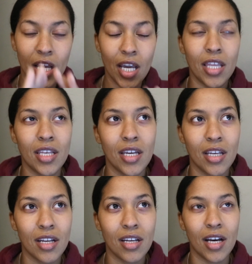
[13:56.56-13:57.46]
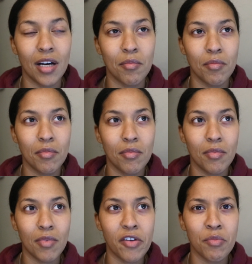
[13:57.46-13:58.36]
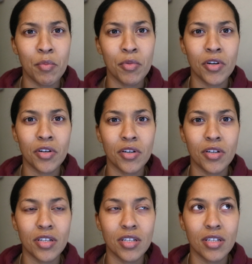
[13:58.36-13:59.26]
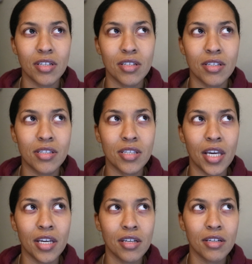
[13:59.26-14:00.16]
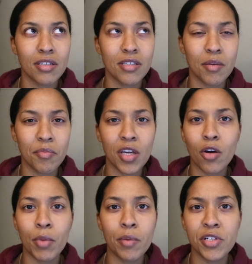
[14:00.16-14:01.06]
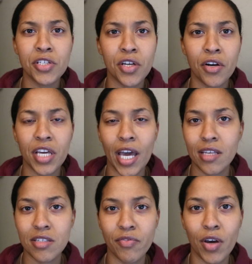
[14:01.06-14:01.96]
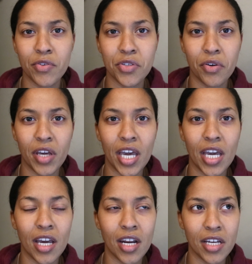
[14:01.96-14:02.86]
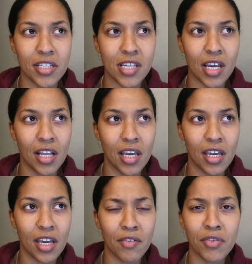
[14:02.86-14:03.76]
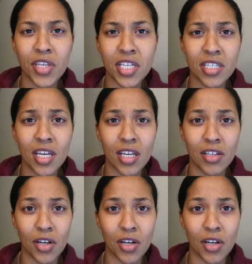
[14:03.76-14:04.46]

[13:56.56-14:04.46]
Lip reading: And then I remember saying something, or maybe she already asked if I was okay, and I said like everything's getting